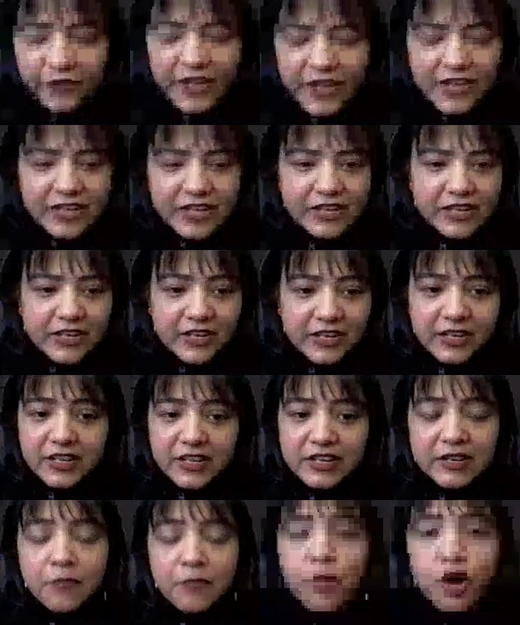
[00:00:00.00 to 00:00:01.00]
very
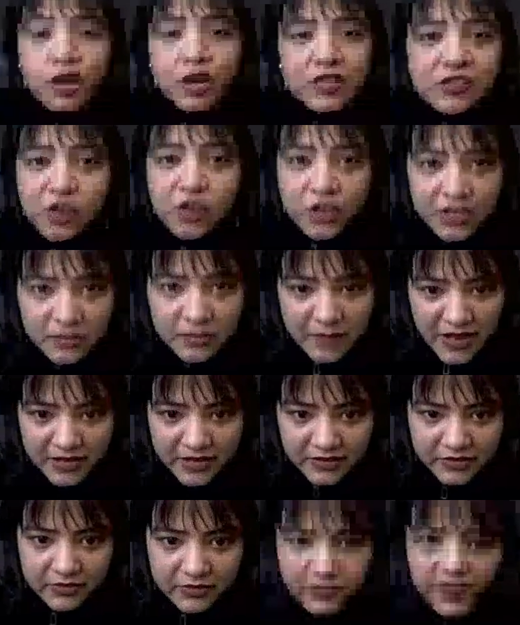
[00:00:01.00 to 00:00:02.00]
in a mollycoddle
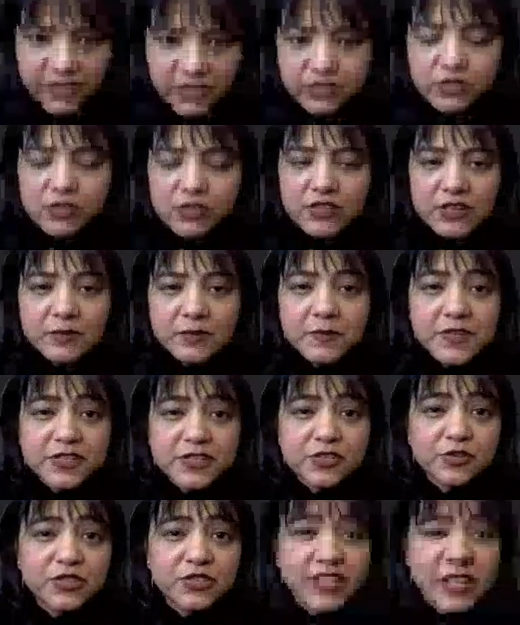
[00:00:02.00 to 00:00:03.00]
manner, okay, so that
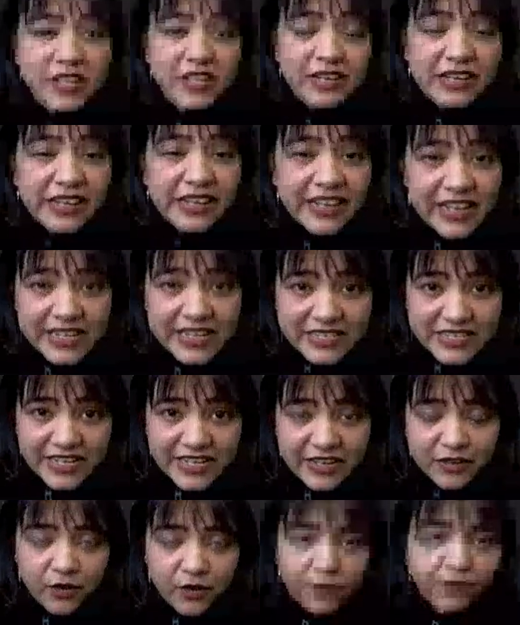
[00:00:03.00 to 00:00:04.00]
means you take great
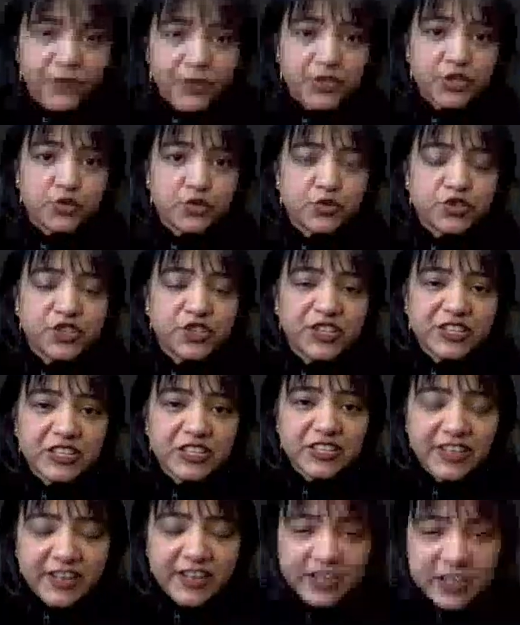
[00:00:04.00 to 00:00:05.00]
care of it, you treat
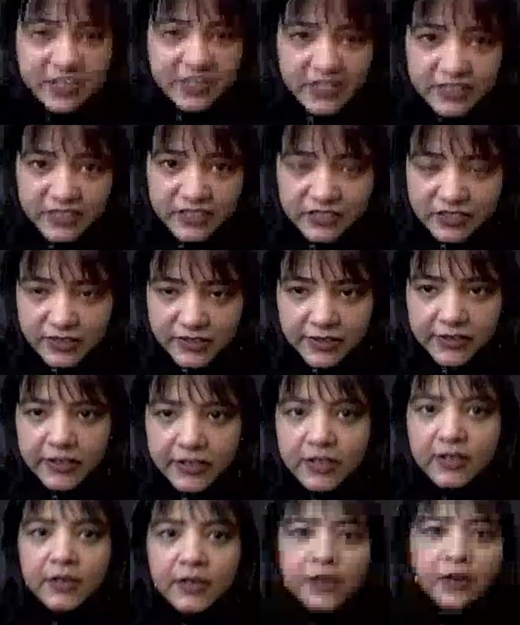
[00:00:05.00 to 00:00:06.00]
it like a tender
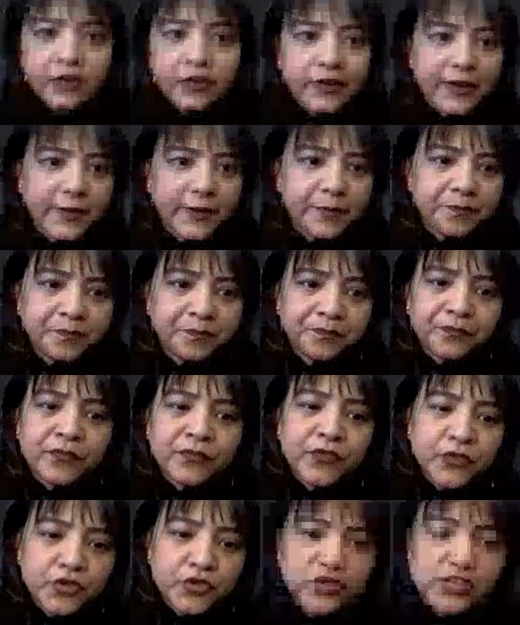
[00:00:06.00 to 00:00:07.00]
thing, okay.
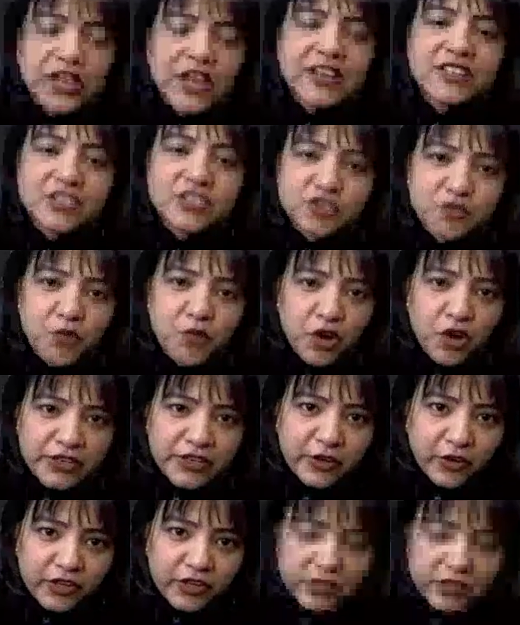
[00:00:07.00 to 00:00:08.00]
So that is to
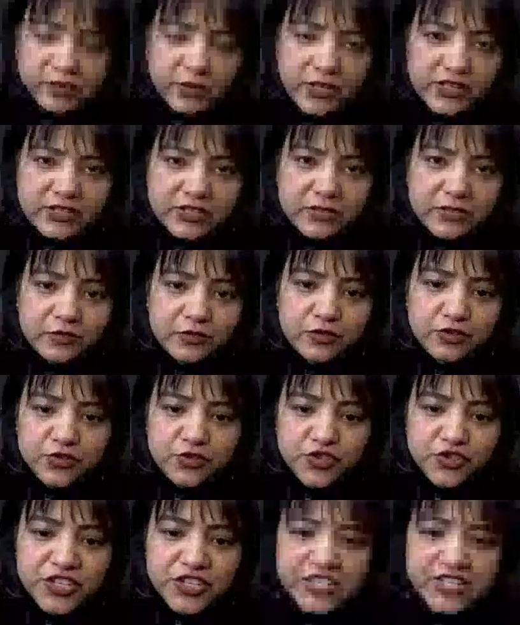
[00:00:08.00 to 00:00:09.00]
mollycoddle, okay? So
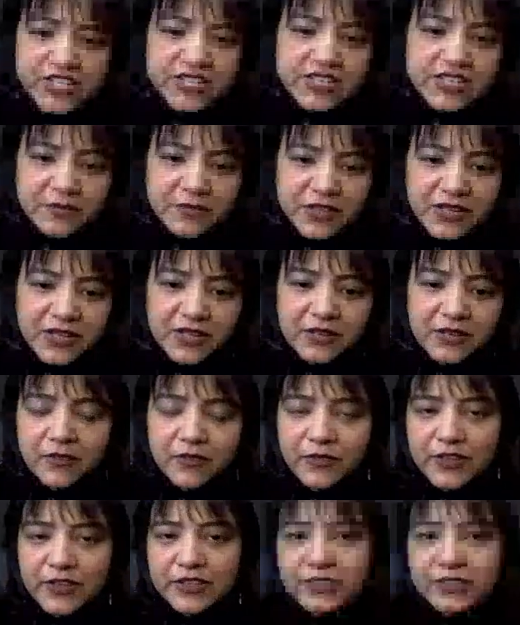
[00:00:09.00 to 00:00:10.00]
treating something
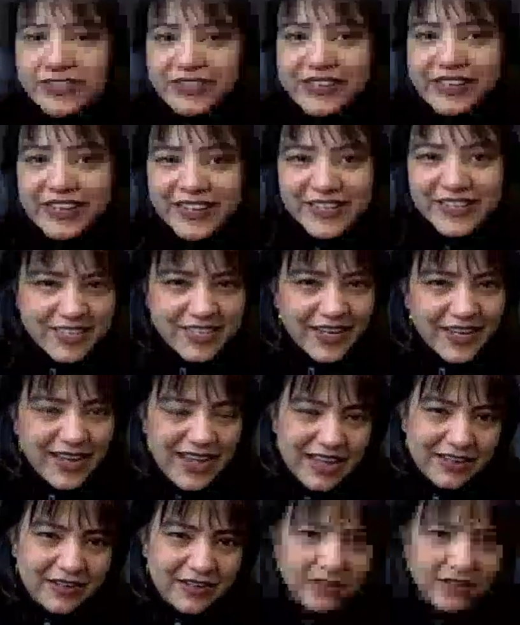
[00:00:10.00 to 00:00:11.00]
with great
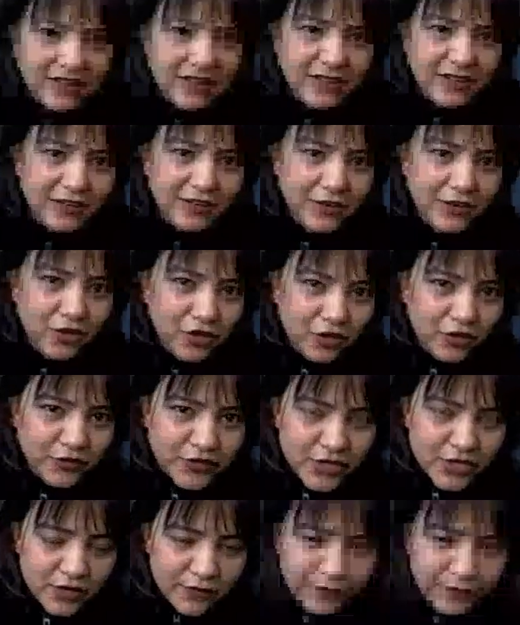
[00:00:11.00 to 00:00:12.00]
care, a lot of
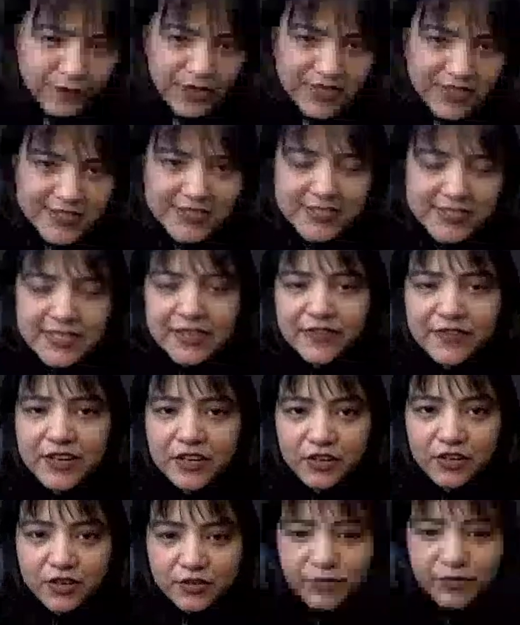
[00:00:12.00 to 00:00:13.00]
softness,
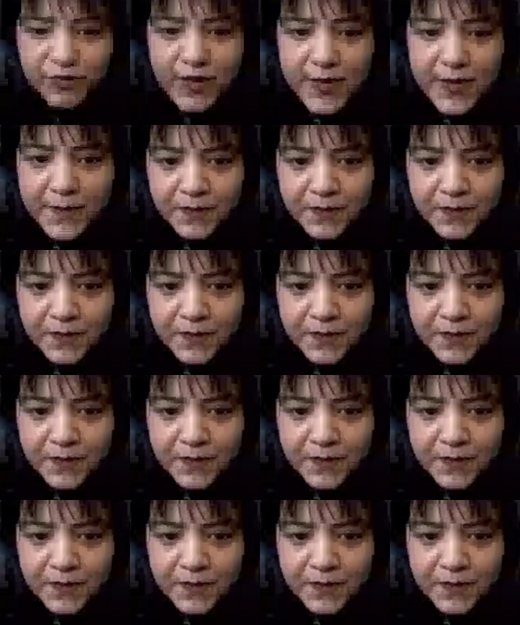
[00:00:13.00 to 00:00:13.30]
giving a lot of,